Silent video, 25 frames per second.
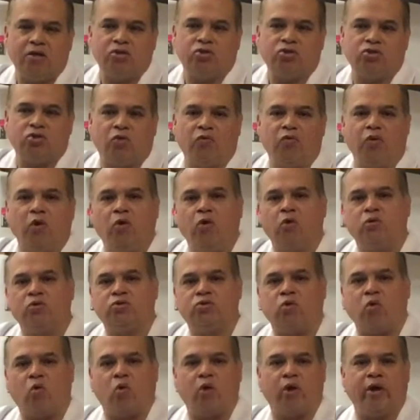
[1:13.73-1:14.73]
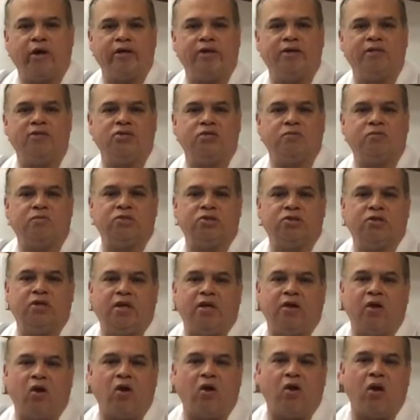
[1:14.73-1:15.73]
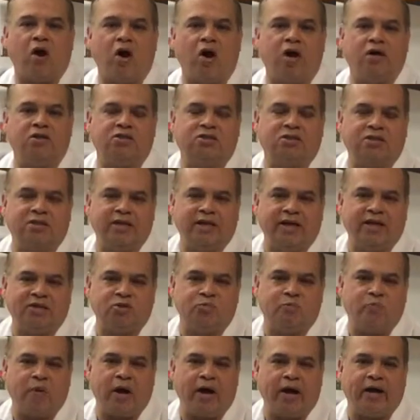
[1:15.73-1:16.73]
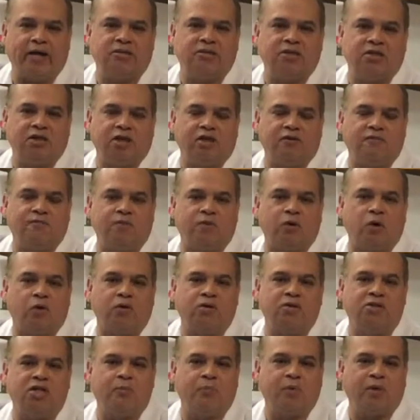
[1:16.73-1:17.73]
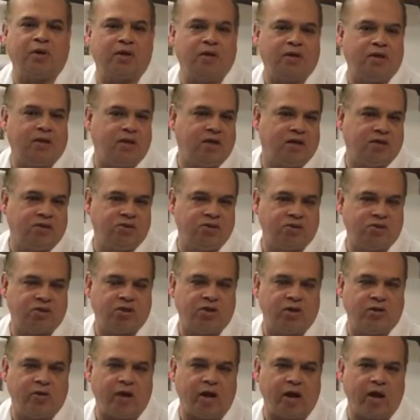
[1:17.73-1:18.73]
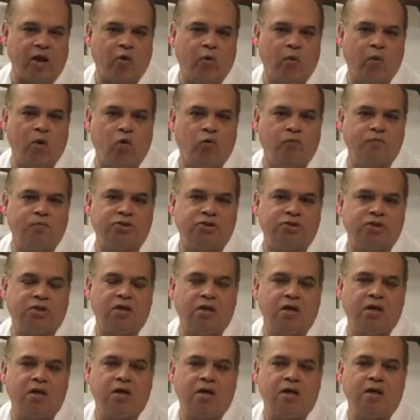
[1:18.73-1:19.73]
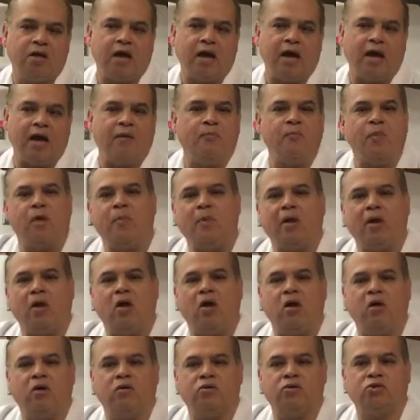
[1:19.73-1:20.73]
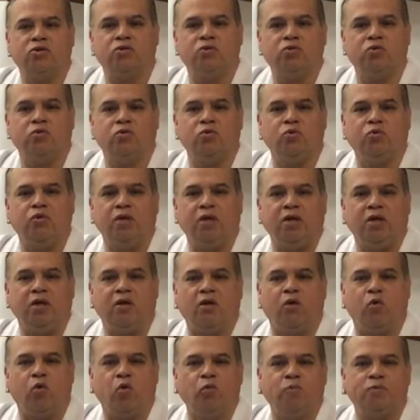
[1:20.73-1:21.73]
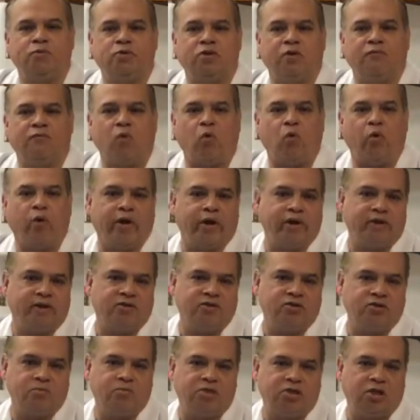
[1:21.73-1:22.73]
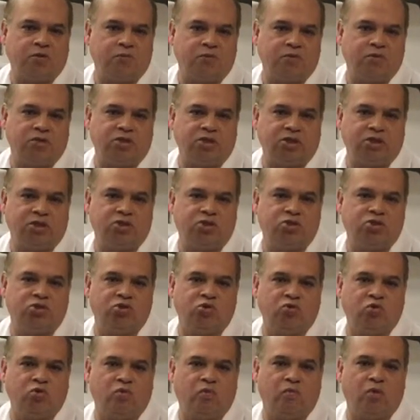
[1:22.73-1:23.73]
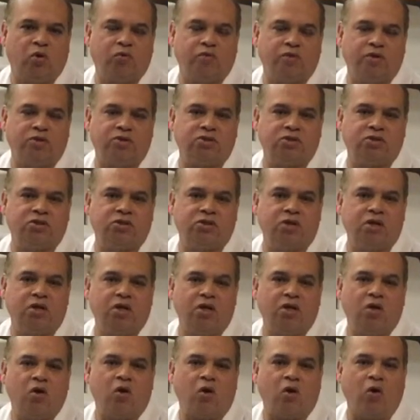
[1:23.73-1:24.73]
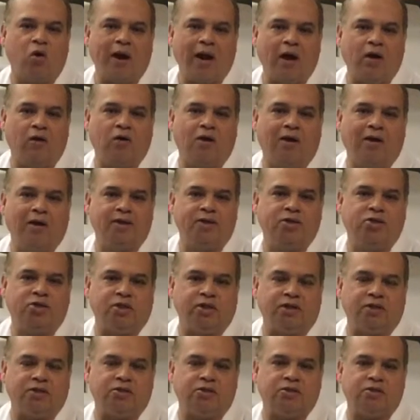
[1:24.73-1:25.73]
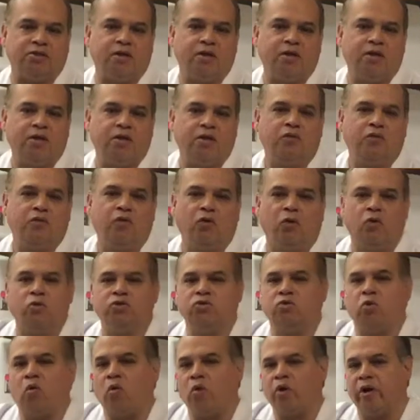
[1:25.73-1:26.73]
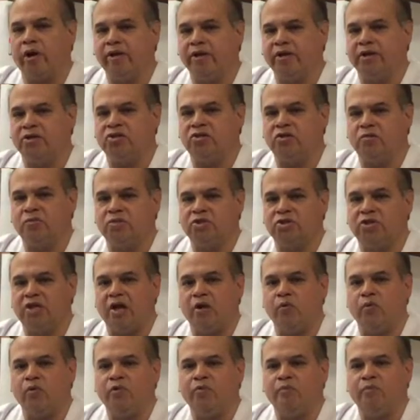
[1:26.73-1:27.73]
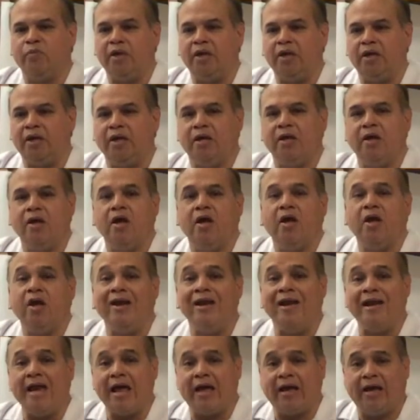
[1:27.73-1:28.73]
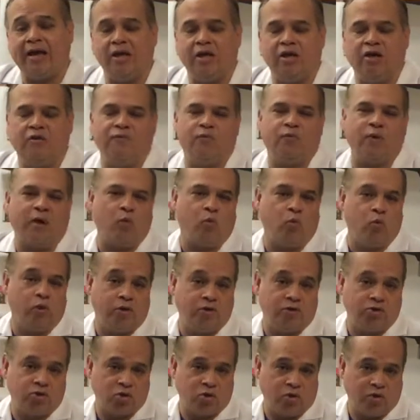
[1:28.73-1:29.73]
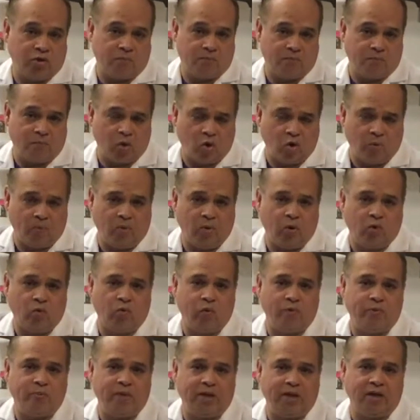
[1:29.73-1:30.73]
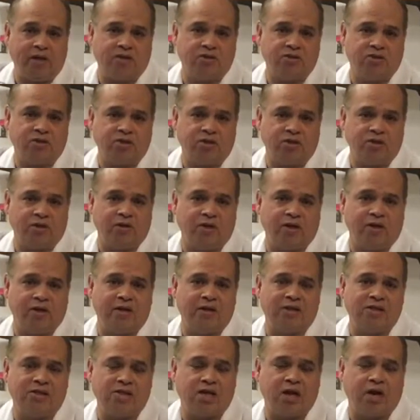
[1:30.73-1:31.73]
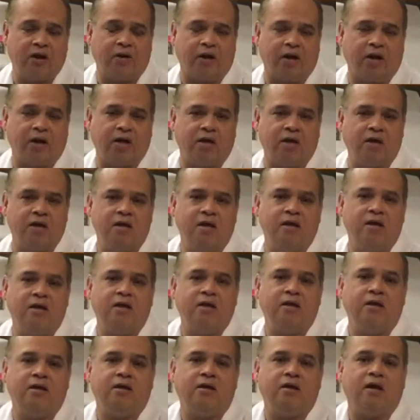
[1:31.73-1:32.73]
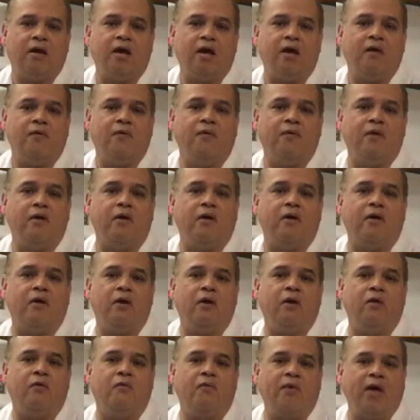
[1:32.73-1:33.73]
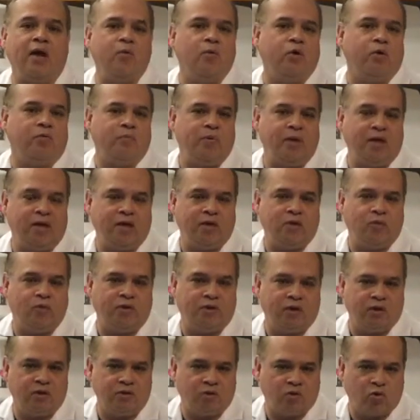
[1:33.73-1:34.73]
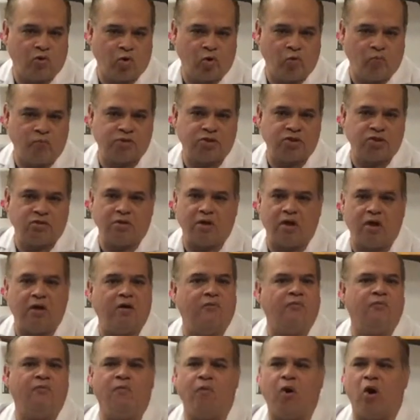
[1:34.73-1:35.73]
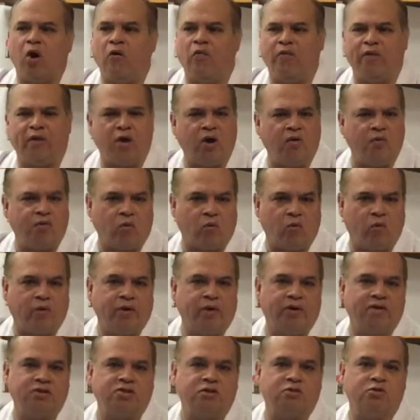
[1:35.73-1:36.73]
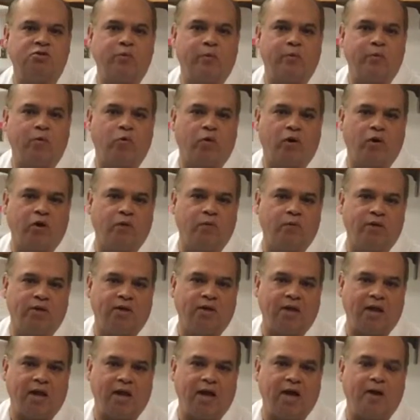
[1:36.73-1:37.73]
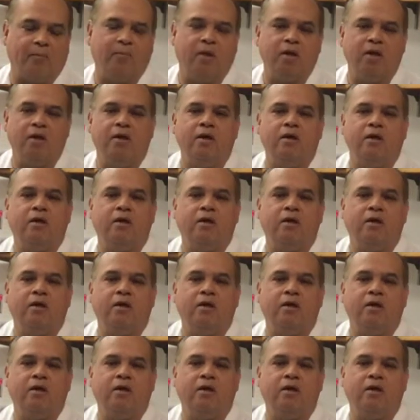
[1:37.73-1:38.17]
So those organisms that are oxidase positive are typically considered aerobes, and they belong to the groups of organisms that would see pseudomonas or alcaligenes. Those organisms that would be negative, that wouldn't turn purple, would be considered an enteric and uh, they would be within the groups of all the other organisms we've been working with in the lab,